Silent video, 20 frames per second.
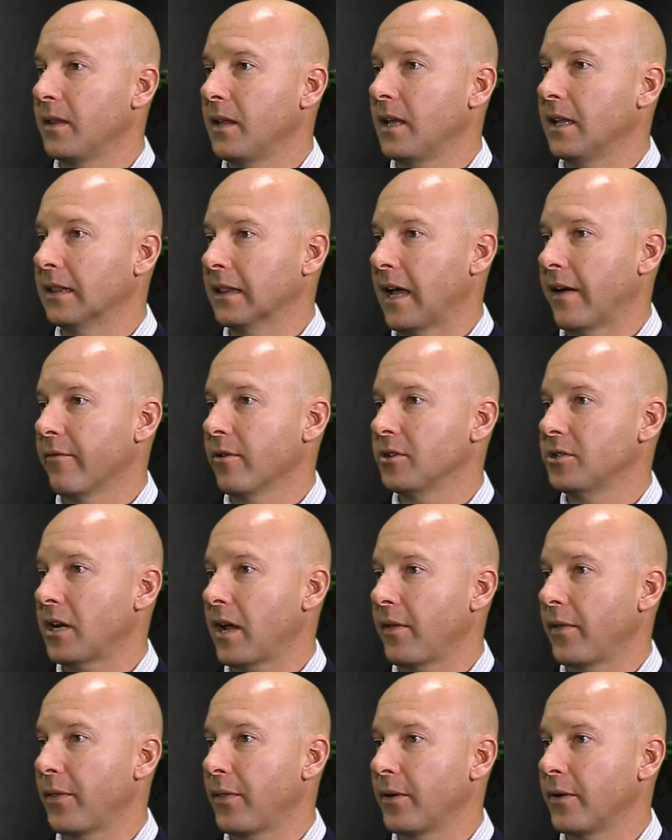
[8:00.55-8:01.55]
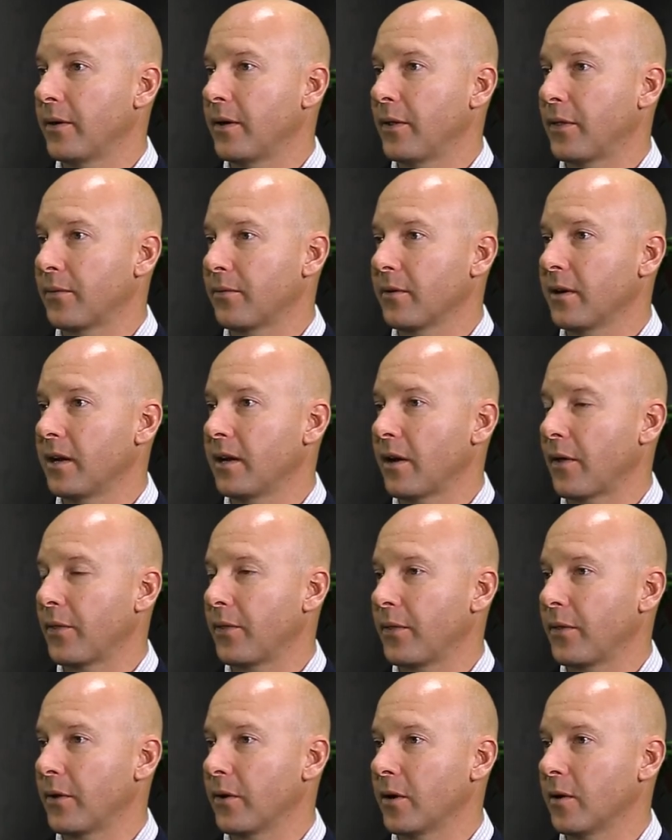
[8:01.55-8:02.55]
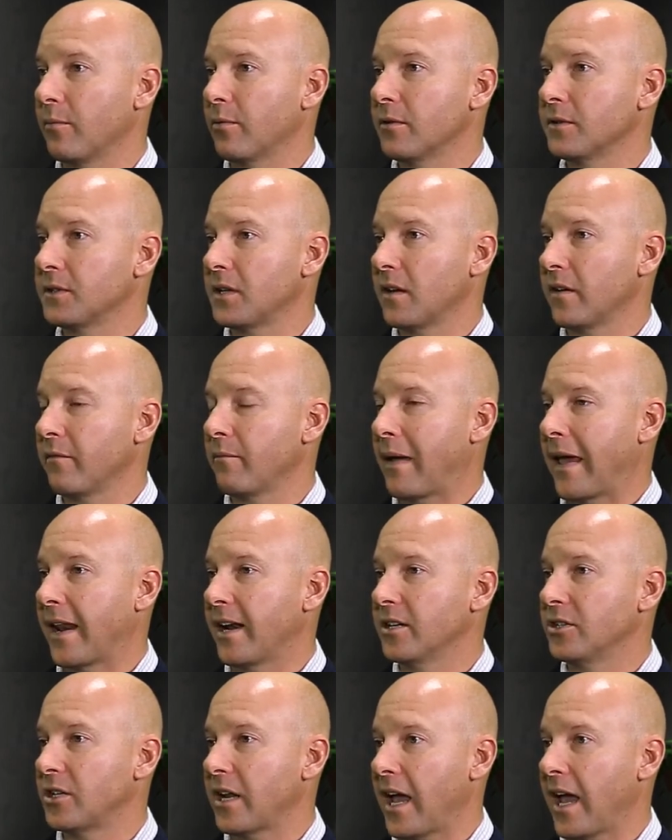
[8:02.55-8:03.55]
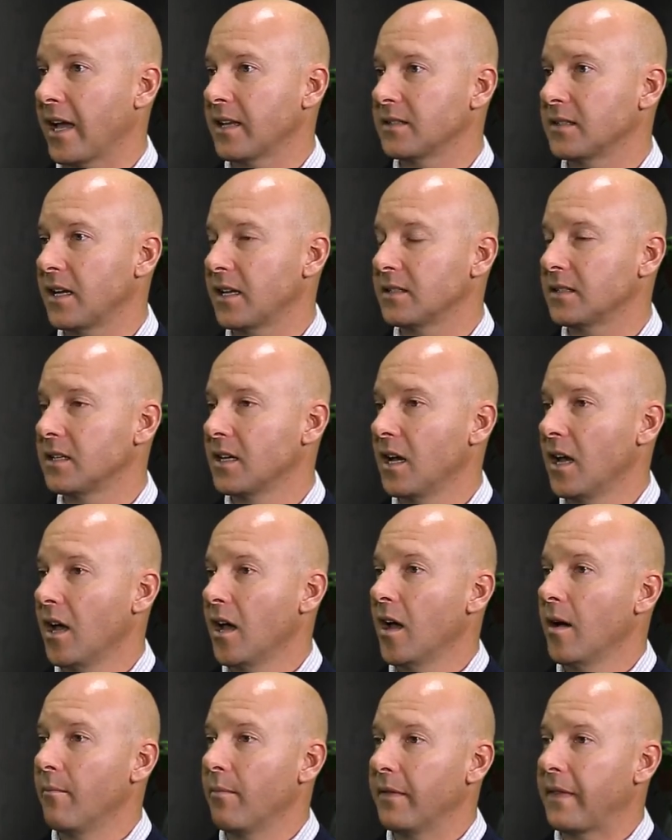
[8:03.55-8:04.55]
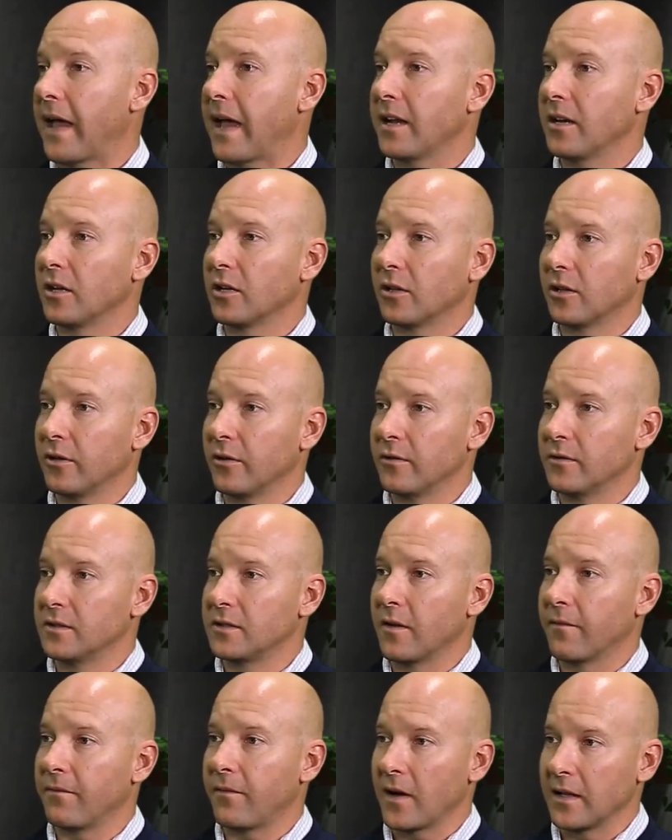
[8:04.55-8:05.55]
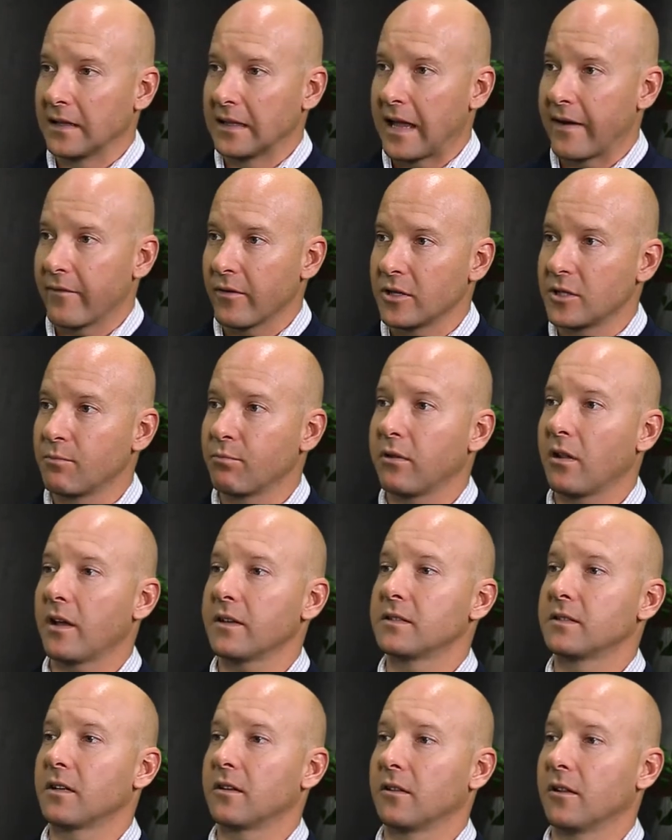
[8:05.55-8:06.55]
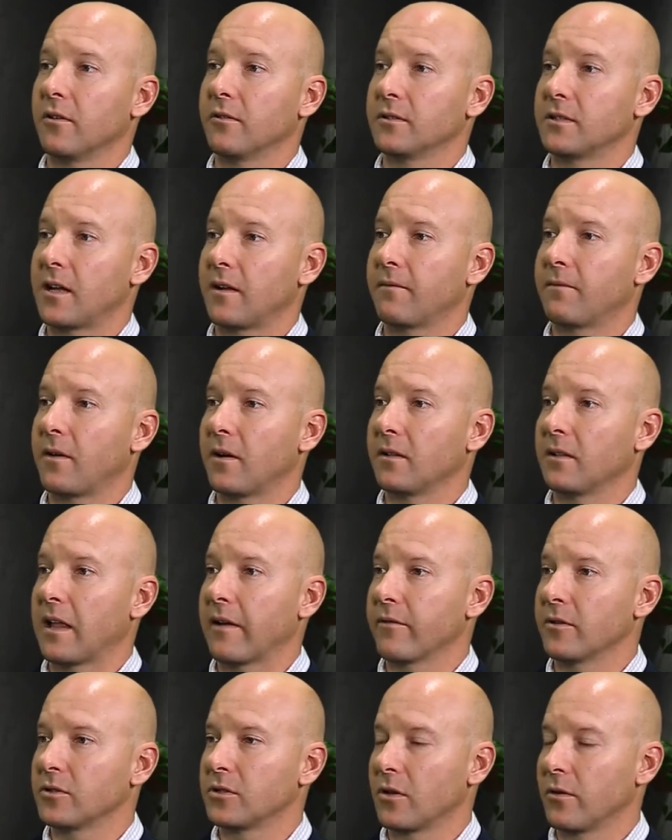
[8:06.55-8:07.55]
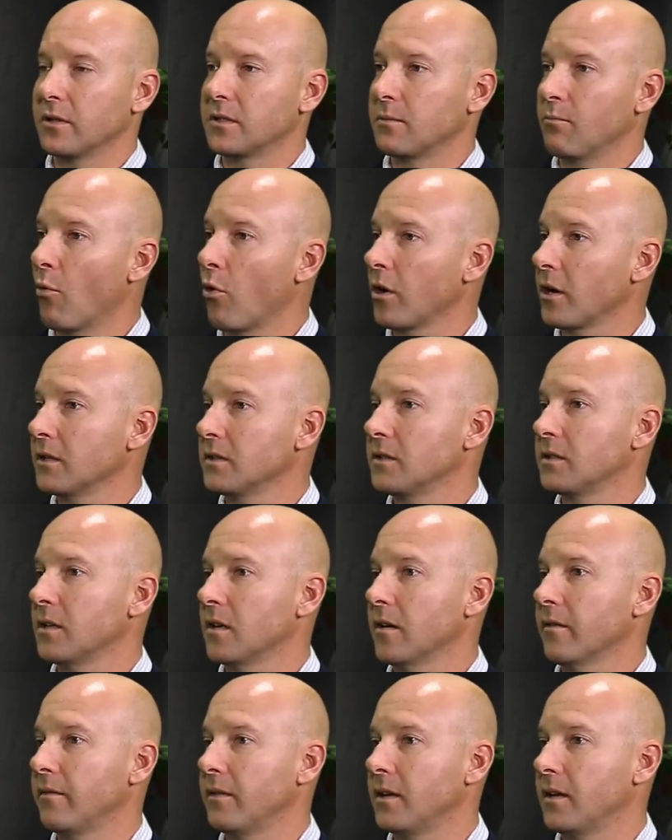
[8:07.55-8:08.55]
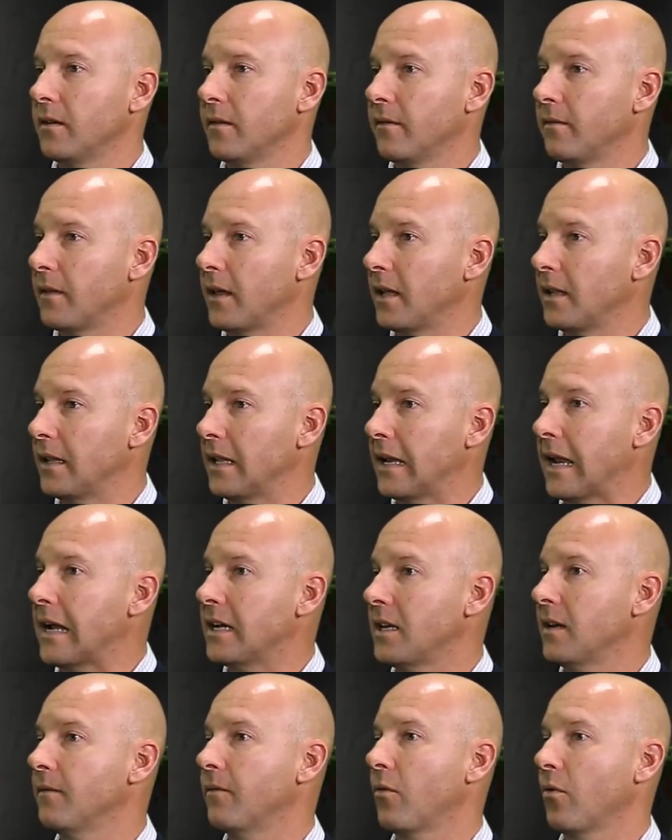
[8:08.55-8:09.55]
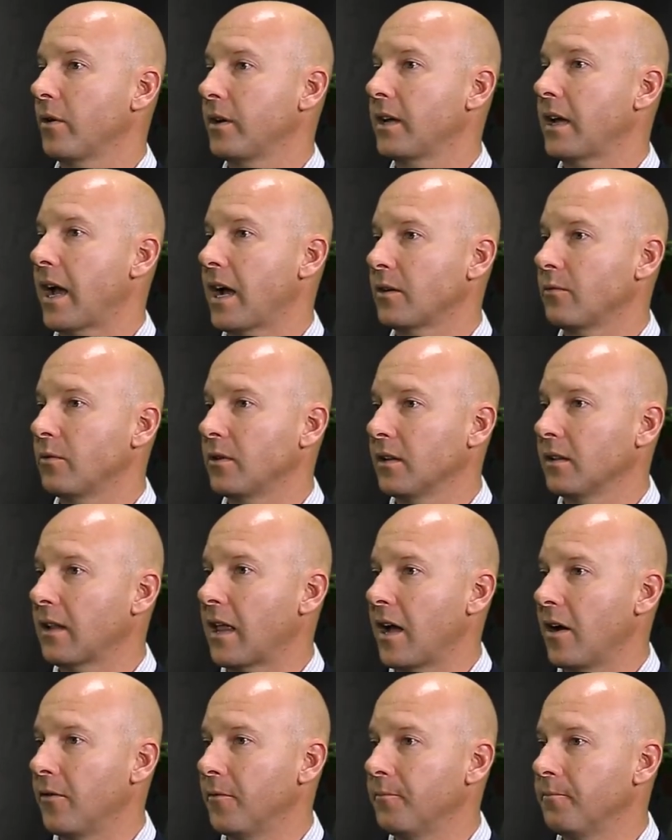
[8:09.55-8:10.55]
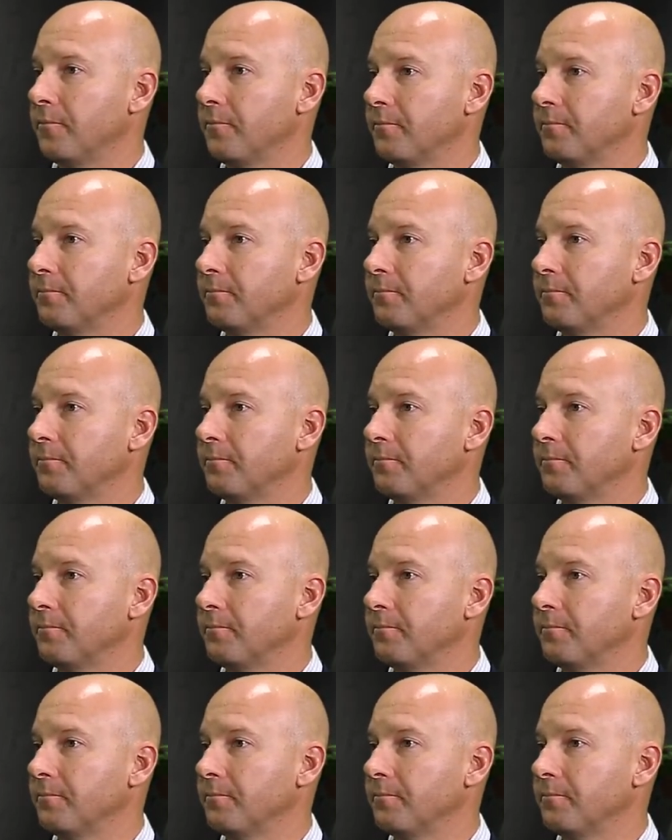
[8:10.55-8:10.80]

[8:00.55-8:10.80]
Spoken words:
the leverage at 33 1/3% of managed assets. But that includes the fund leverage plus the closed-end fund leverage. So it's more conservative than the 1940 Act would allow.